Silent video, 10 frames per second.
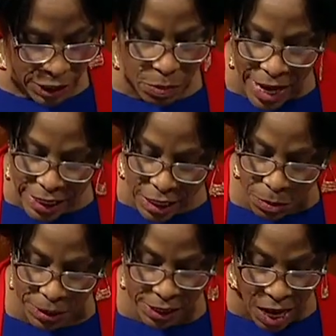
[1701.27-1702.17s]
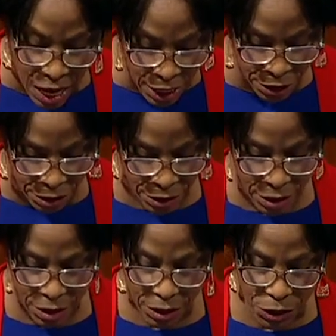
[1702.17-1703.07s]
It's my deepest honor
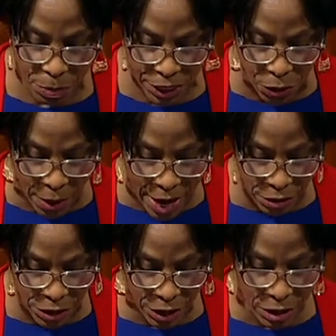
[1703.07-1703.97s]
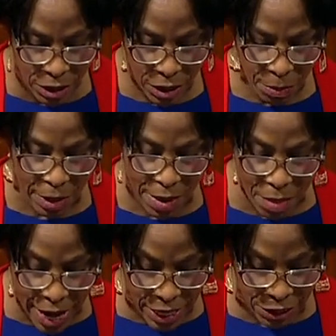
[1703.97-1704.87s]
to be grounded by
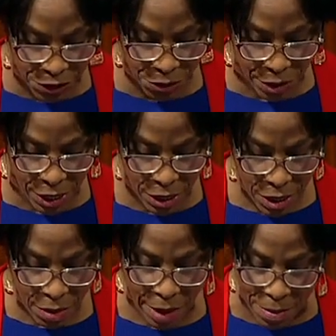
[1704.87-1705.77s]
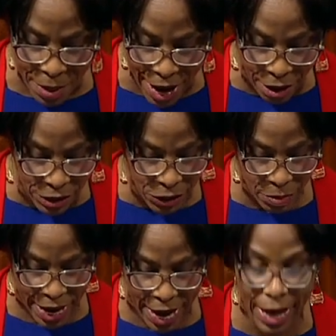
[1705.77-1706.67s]
my history, my parents,
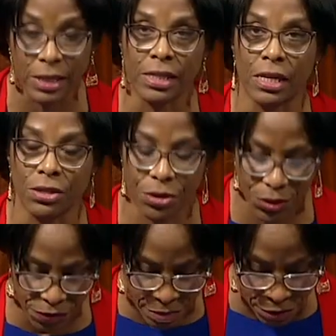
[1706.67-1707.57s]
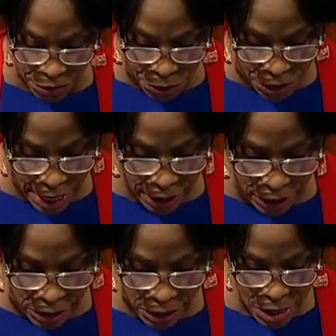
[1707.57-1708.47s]
and my ancestors from the Virgin
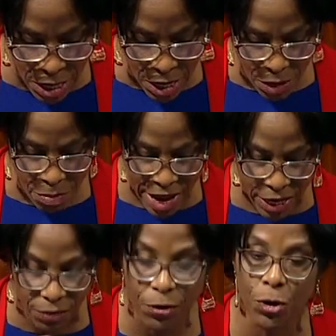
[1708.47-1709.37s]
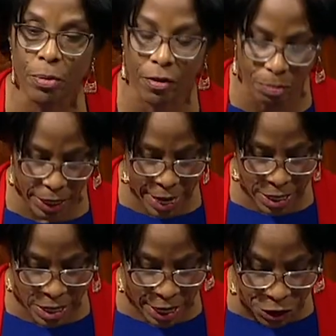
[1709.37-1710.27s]
Islands, many of whom have
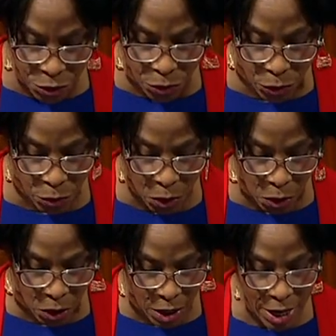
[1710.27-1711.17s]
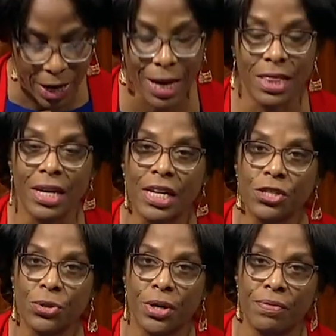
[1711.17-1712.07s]
played an integral role in the
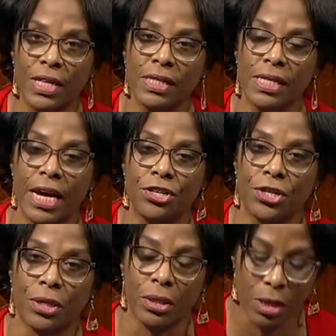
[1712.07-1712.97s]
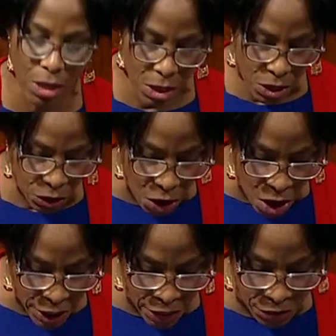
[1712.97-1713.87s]
history of this nation
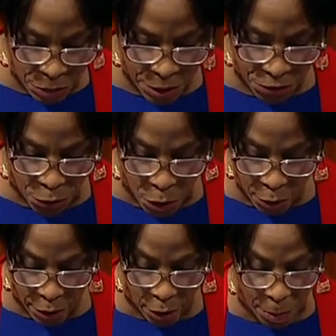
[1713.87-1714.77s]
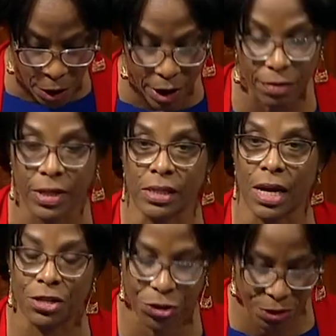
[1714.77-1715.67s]
long even before we were a part of this
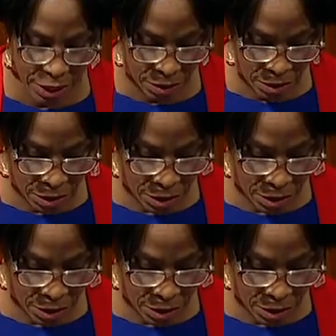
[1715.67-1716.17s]
country.